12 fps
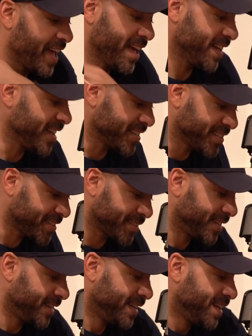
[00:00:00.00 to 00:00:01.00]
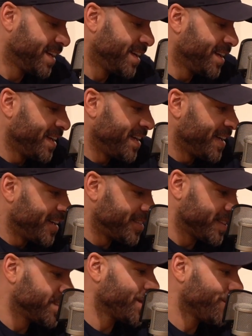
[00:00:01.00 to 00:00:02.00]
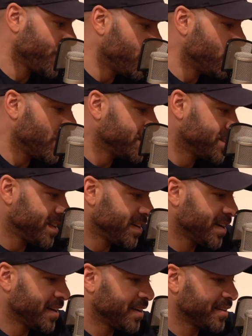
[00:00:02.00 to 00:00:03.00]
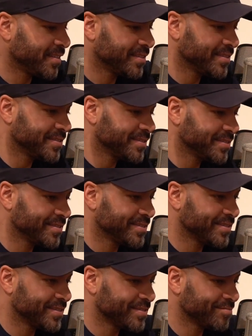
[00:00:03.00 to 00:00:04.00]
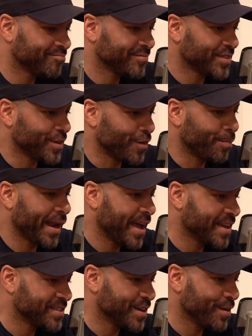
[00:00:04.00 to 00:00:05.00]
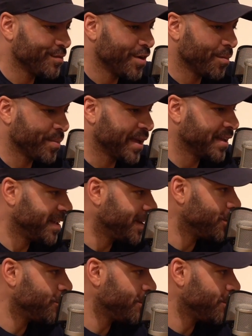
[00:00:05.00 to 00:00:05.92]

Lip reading: yeah, it's a difficult one to look at, sort of players that have not been in and